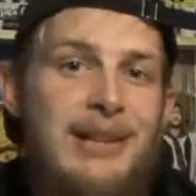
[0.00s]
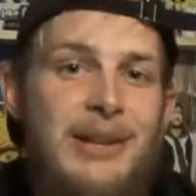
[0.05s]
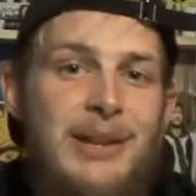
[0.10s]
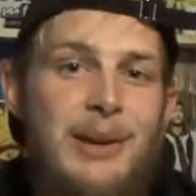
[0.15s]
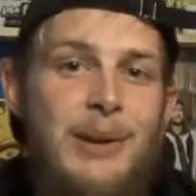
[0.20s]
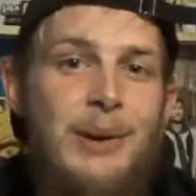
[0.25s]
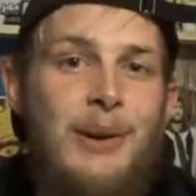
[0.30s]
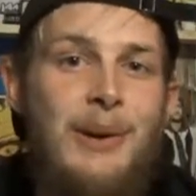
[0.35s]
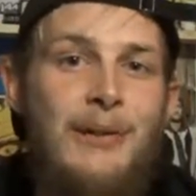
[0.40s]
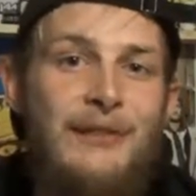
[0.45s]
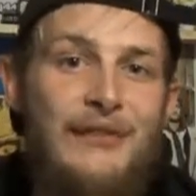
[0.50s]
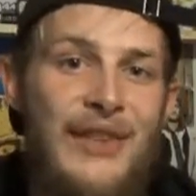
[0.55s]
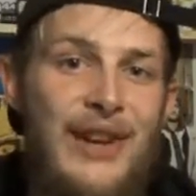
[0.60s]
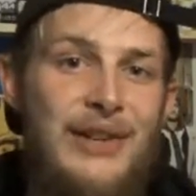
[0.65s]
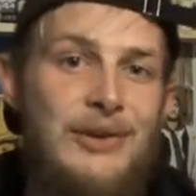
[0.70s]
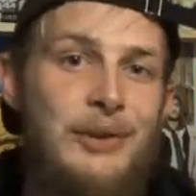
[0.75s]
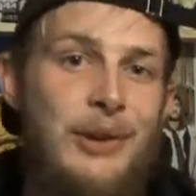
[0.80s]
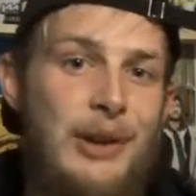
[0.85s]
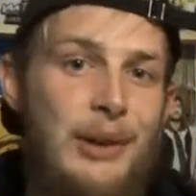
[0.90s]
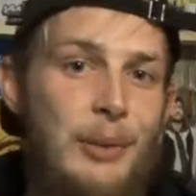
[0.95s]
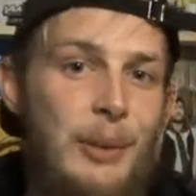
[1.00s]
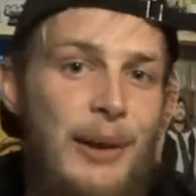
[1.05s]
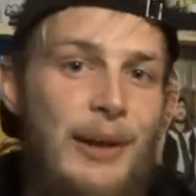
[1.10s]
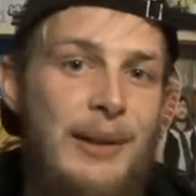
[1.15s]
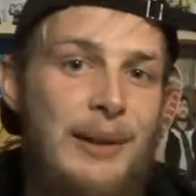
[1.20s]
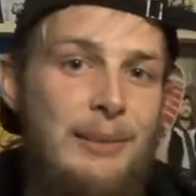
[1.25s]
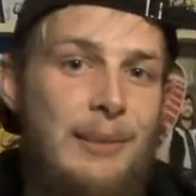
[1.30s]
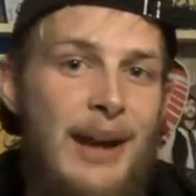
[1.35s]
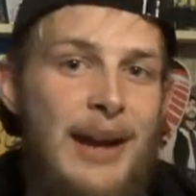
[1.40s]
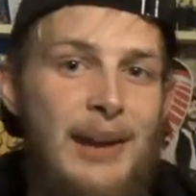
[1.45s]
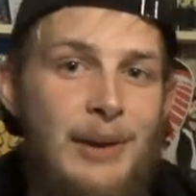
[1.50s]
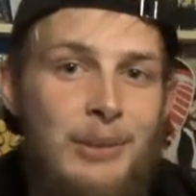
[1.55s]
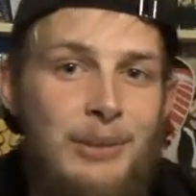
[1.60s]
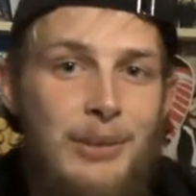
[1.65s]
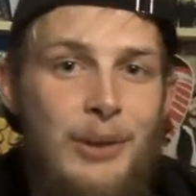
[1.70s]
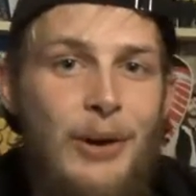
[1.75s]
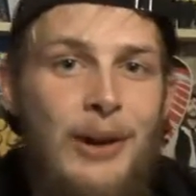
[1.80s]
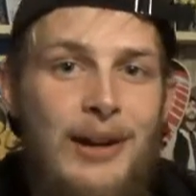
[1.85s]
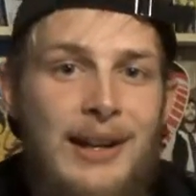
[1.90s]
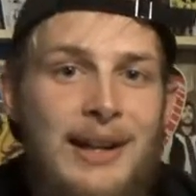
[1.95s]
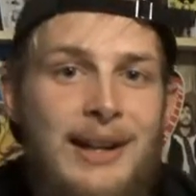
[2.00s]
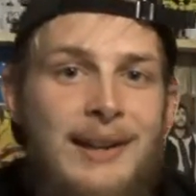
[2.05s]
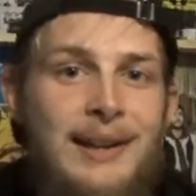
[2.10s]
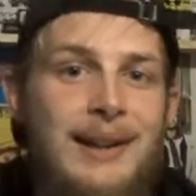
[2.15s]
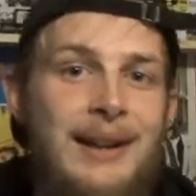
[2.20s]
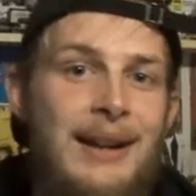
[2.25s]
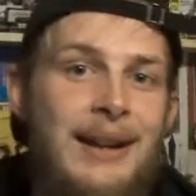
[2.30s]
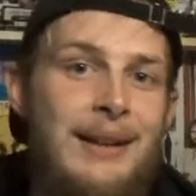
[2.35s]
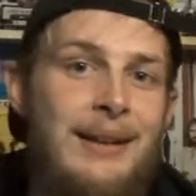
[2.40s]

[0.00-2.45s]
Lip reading: Tour featuring William Michael Morgan,